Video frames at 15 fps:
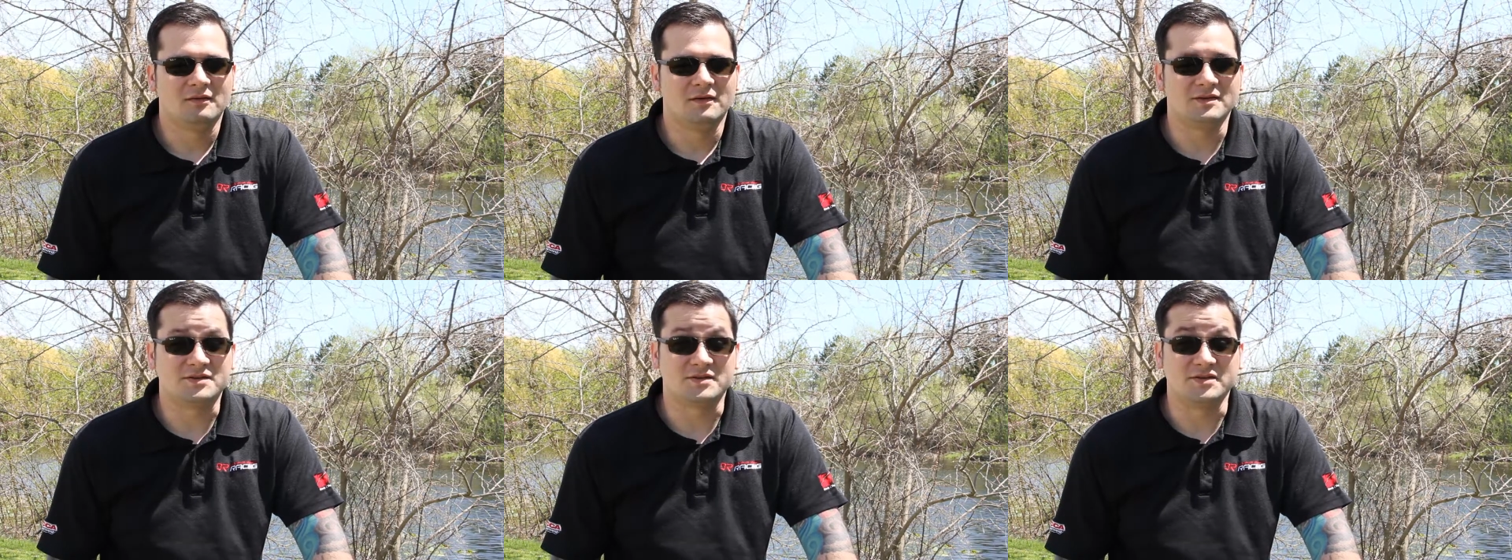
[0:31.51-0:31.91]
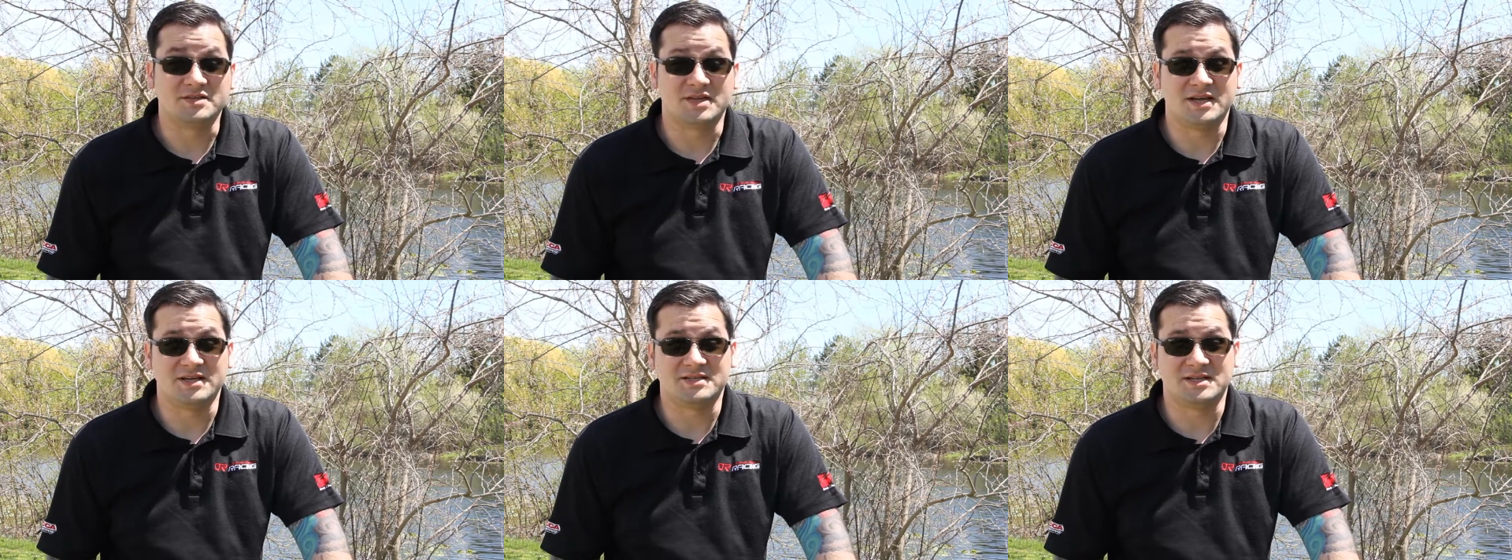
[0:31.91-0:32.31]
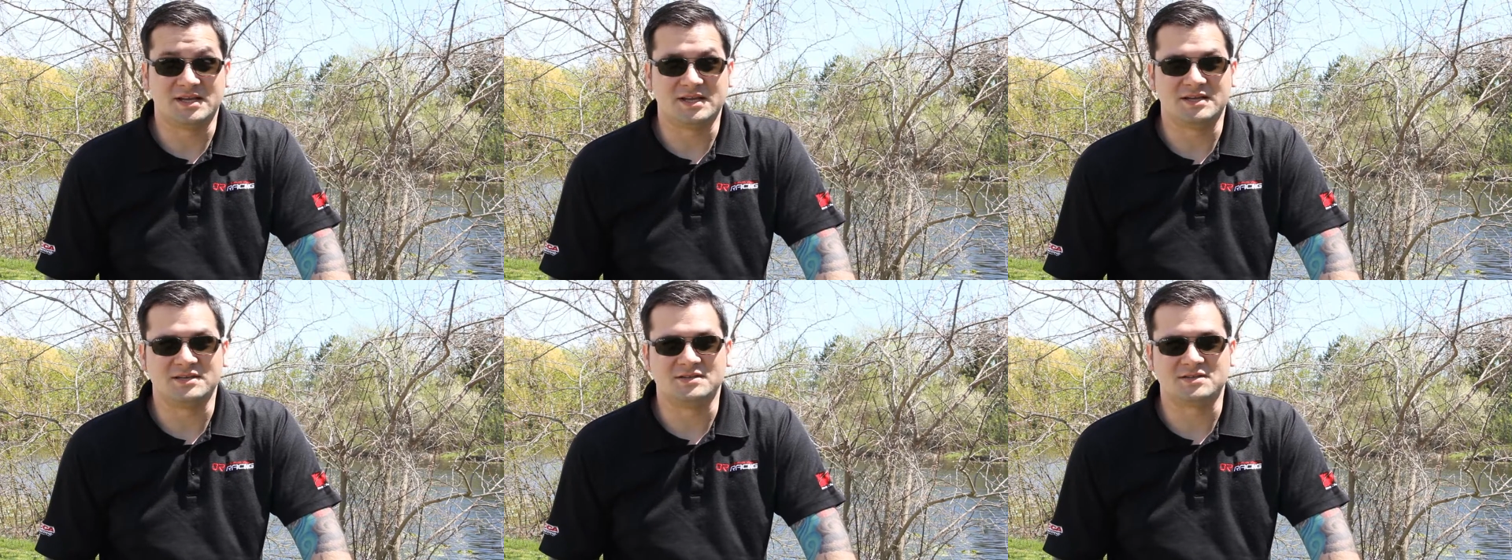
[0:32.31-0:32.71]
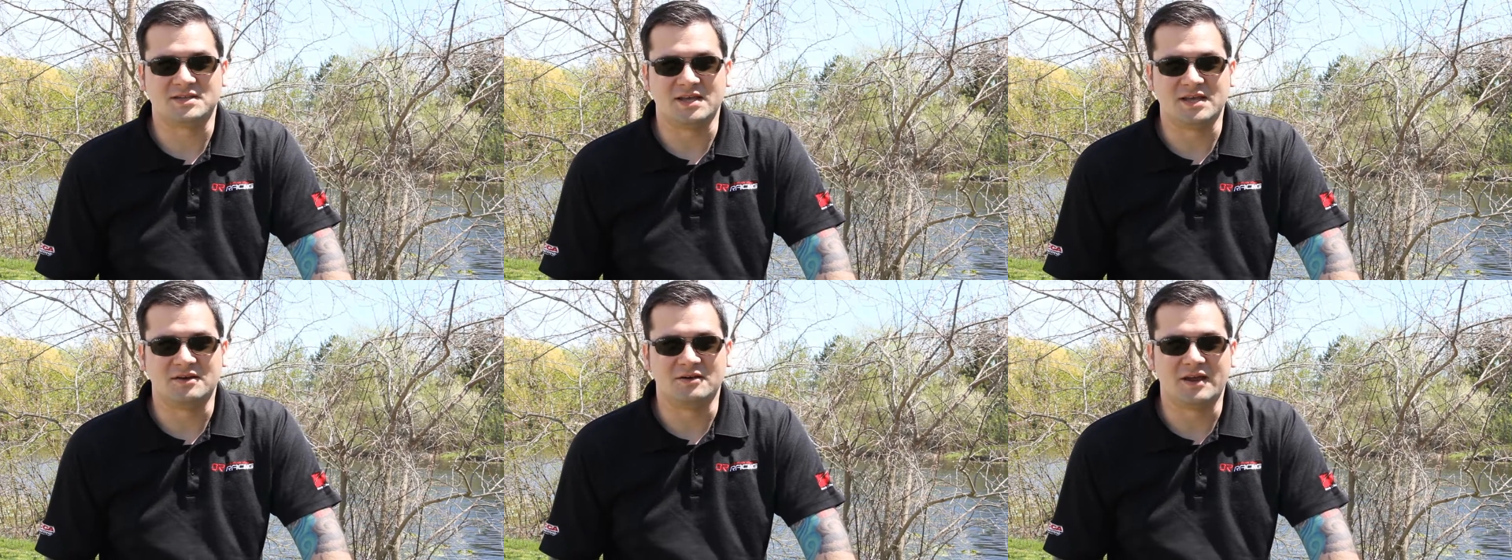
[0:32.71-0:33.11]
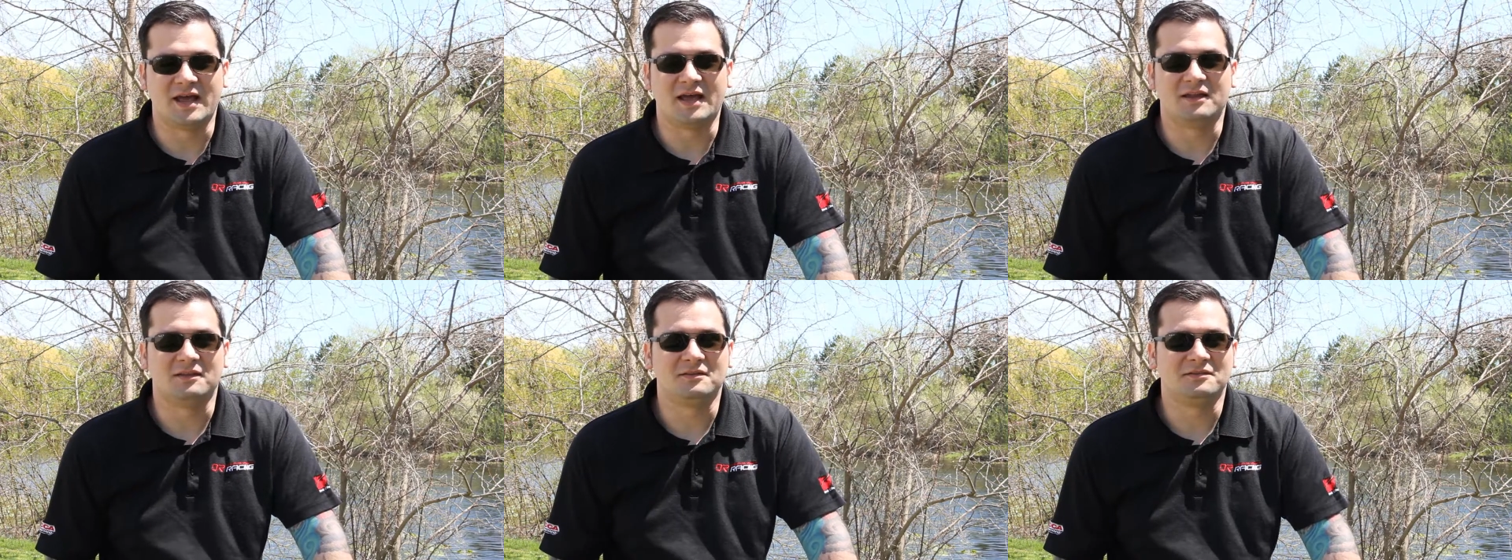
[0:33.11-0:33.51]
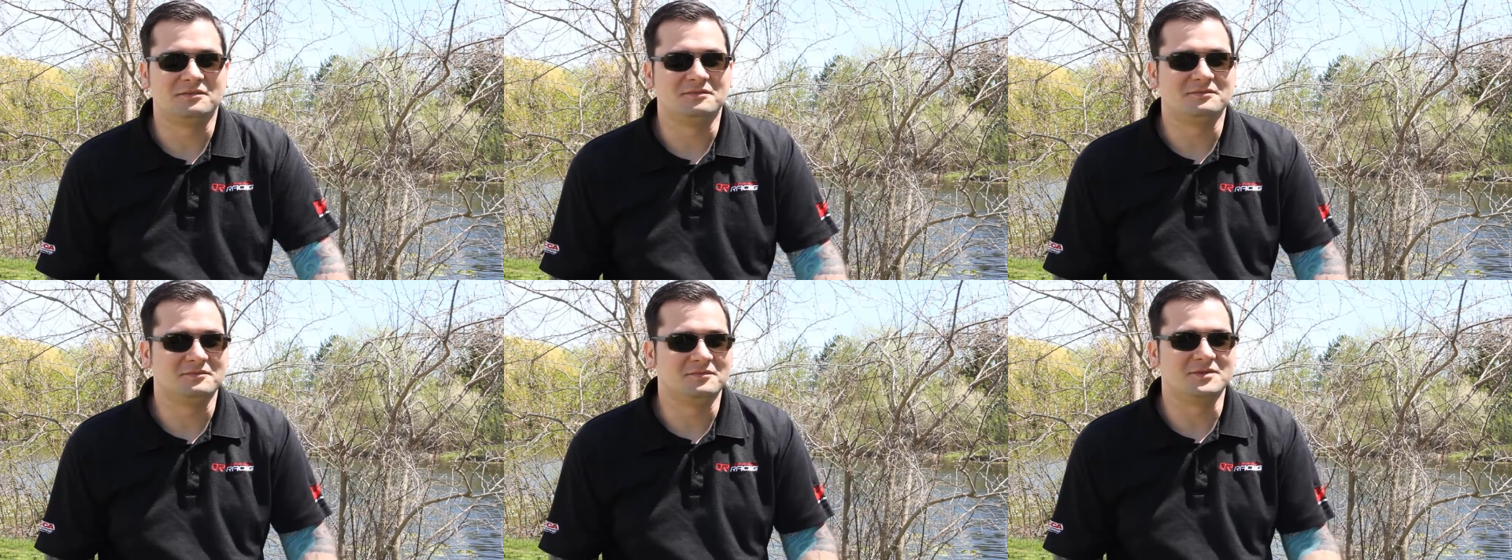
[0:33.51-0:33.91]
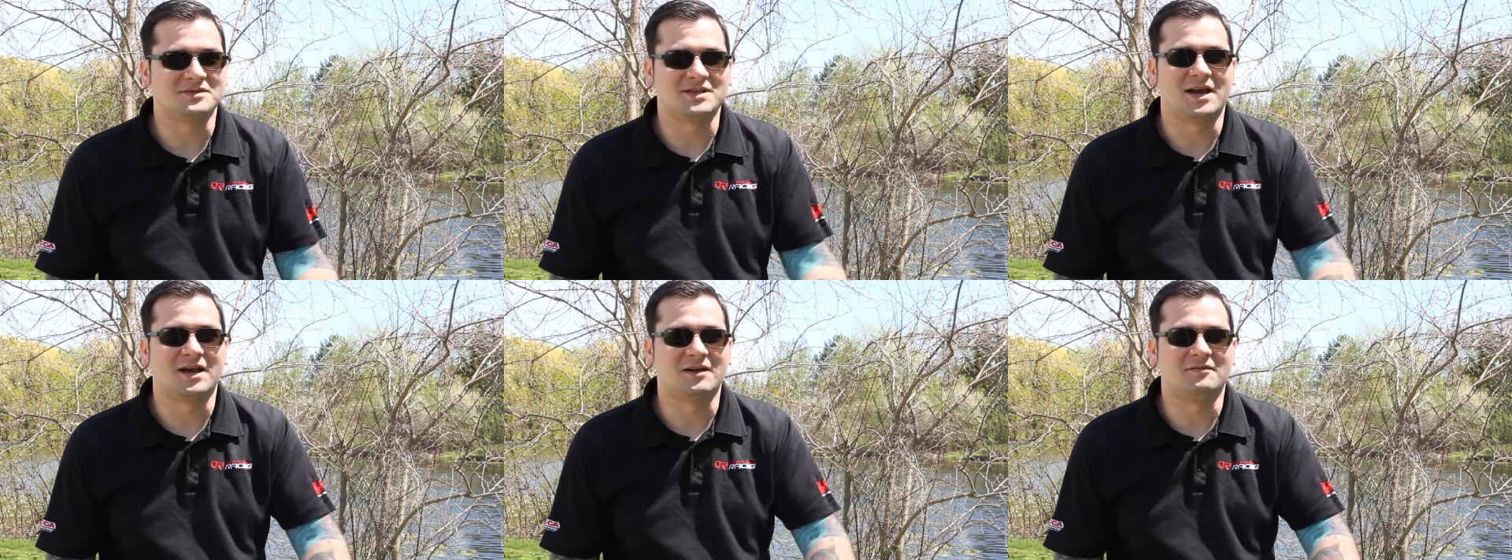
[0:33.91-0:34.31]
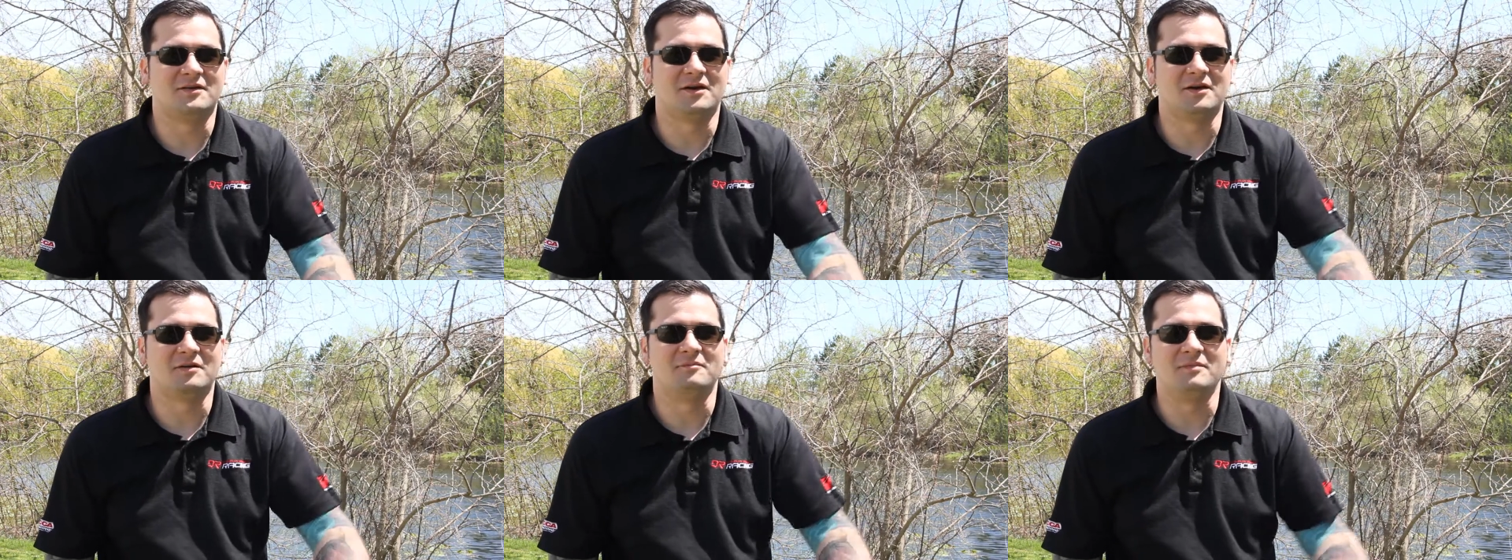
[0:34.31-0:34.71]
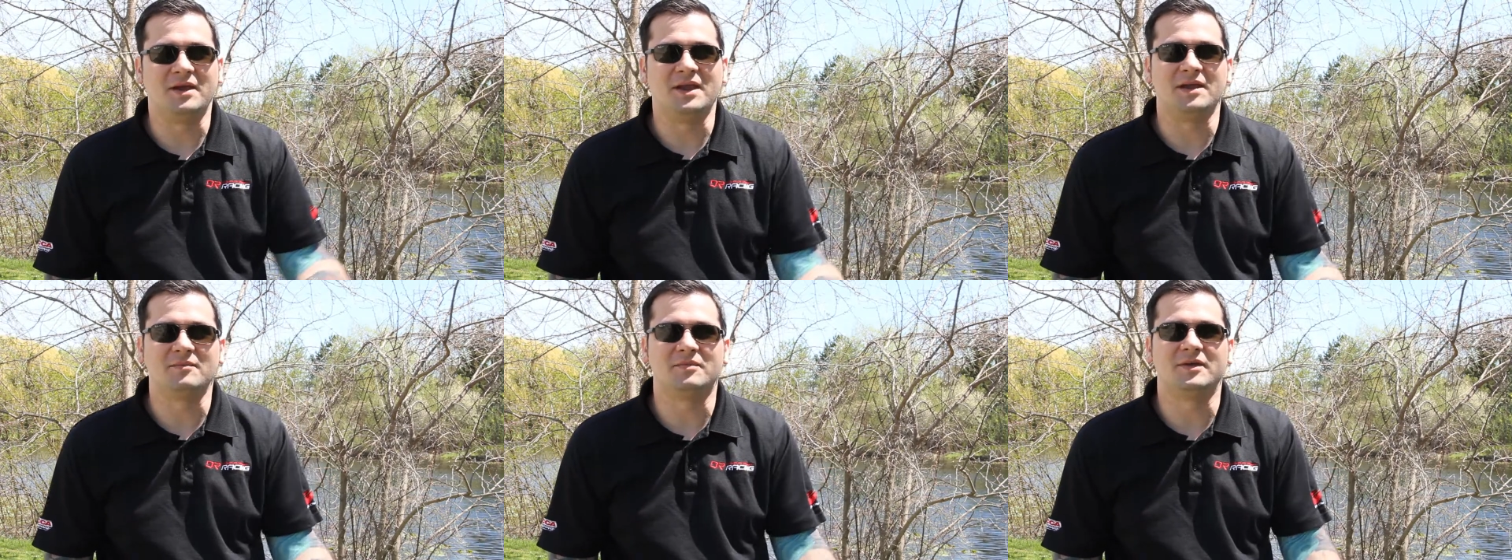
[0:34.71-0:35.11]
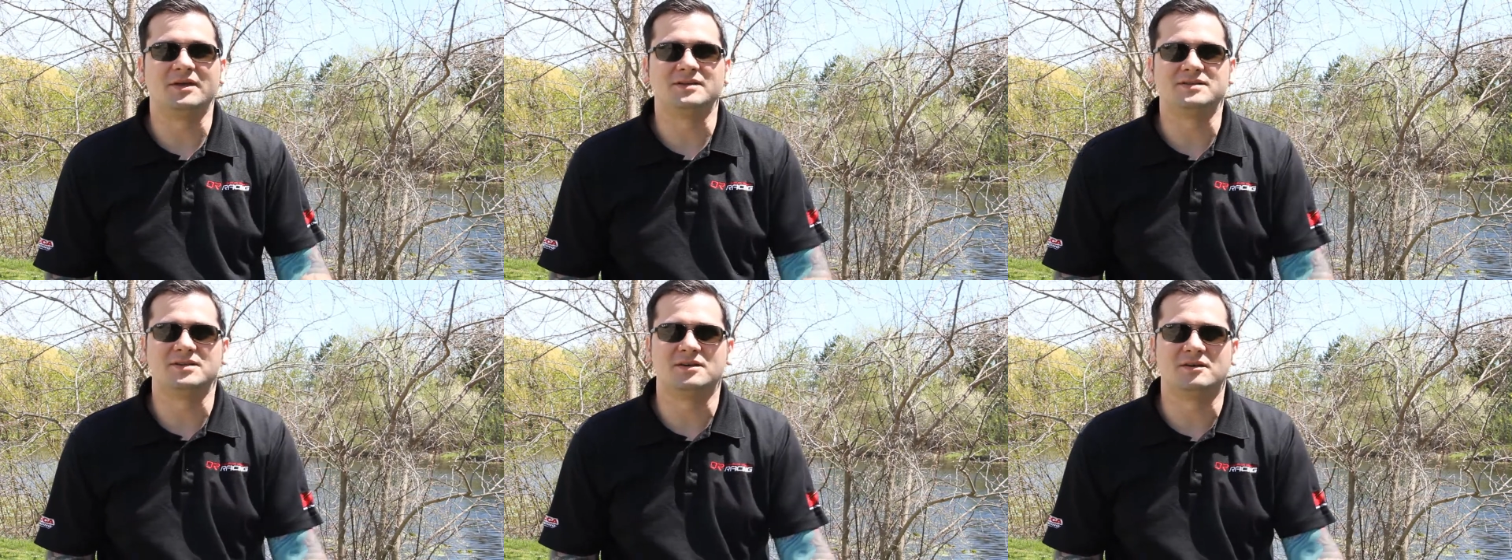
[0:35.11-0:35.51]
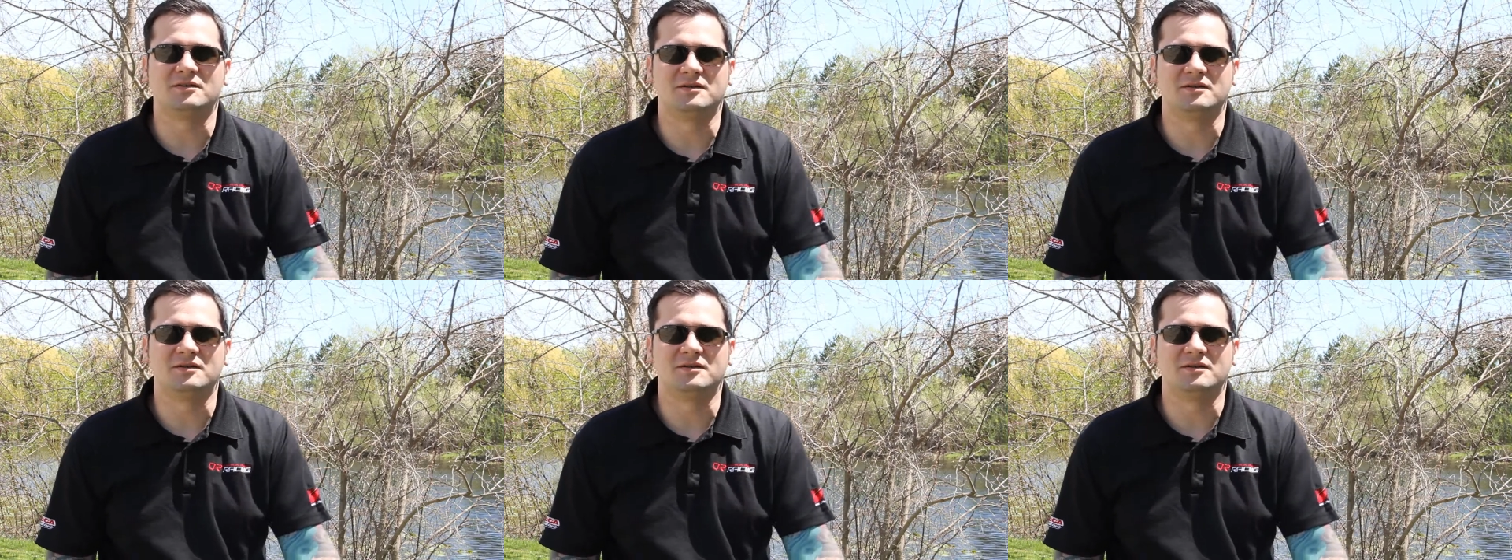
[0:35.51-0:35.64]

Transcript: as cliche as it is, the internet was kind of our meeting place, and